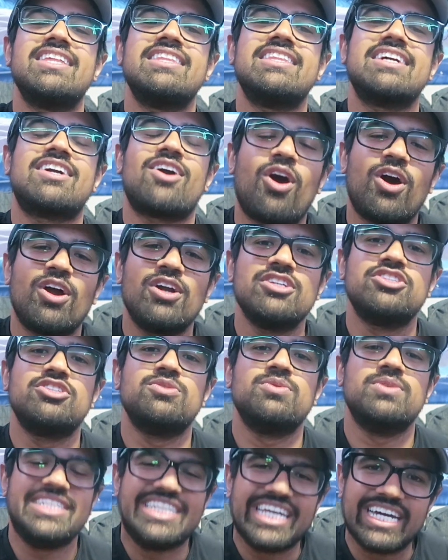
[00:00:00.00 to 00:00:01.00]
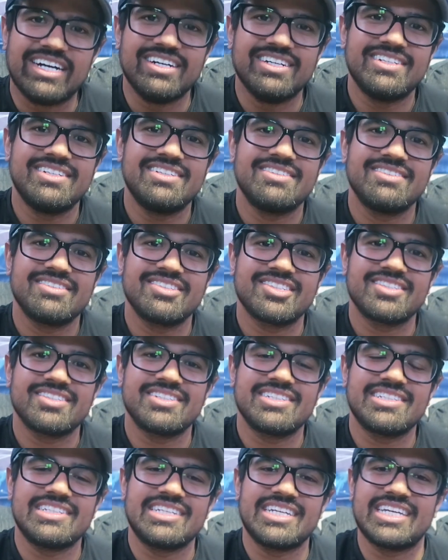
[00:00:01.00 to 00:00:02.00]
the cards you were dealt,
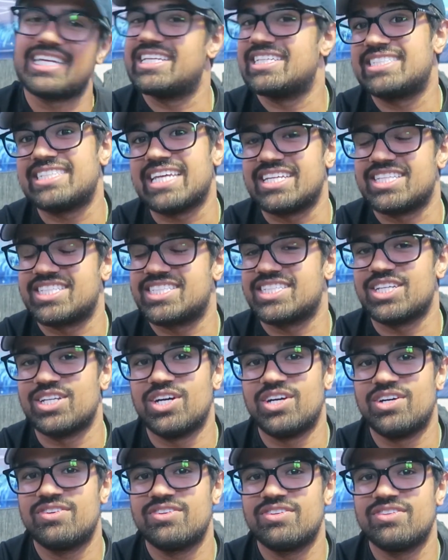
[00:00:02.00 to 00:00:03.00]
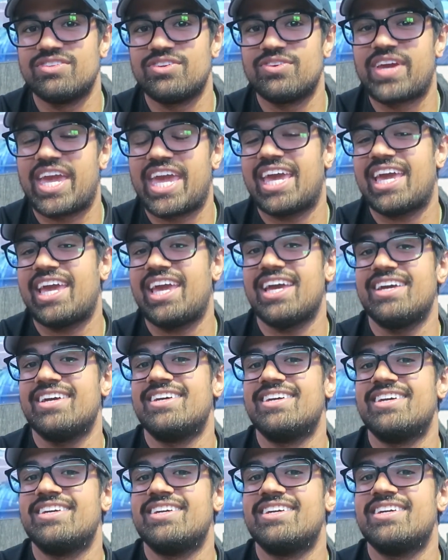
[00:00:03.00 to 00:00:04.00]
in a sense, you know. You can't
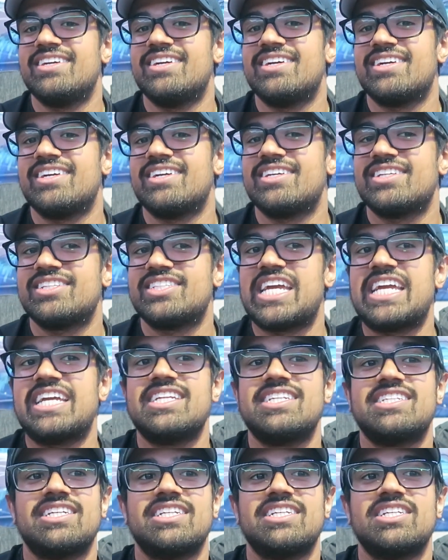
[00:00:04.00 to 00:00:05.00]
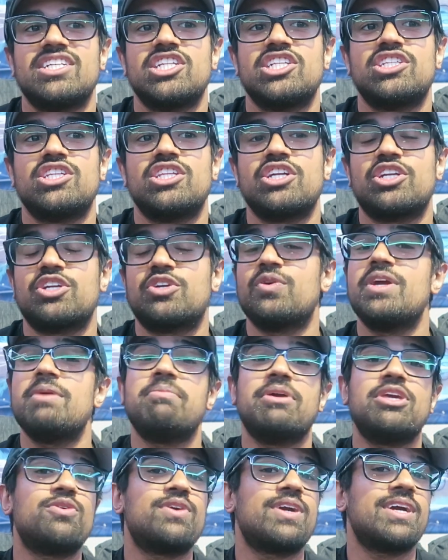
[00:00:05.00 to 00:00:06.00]
change it to the
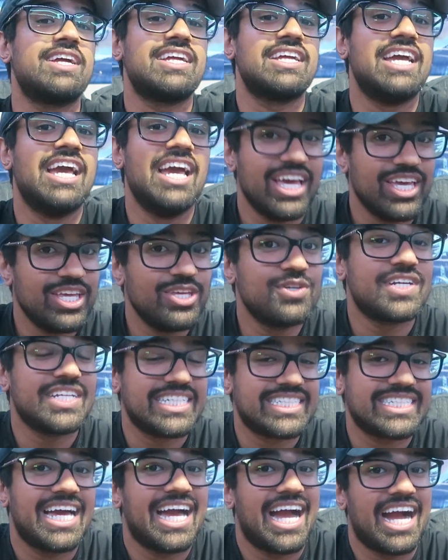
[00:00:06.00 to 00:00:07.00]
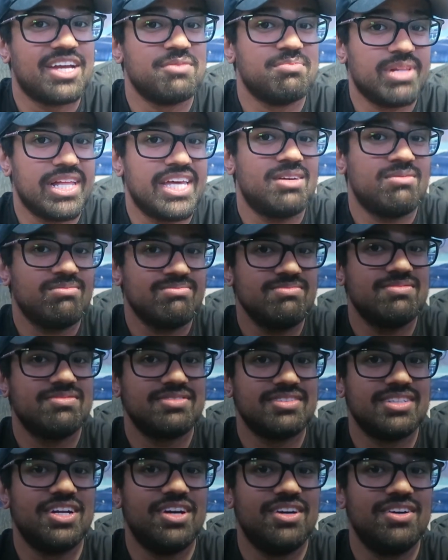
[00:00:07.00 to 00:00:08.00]
degree, but you can decide how you play them,
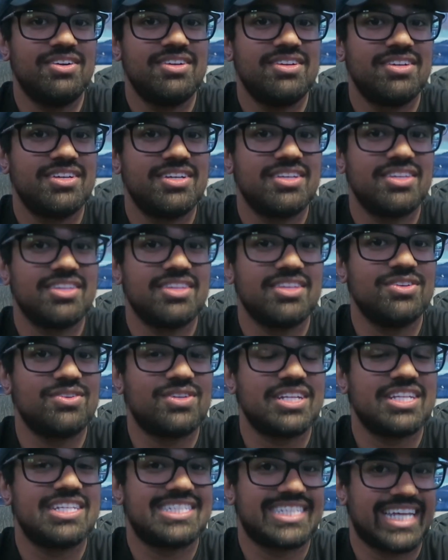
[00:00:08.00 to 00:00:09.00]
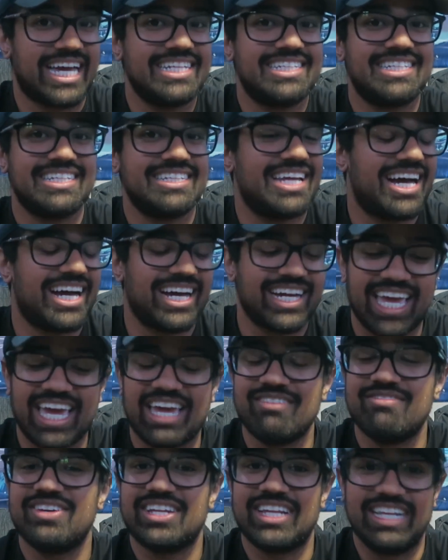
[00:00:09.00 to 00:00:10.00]
you know. You can decide to not
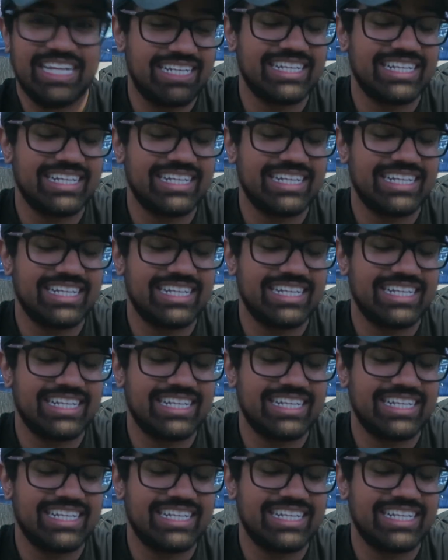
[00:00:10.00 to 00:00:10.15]
cave in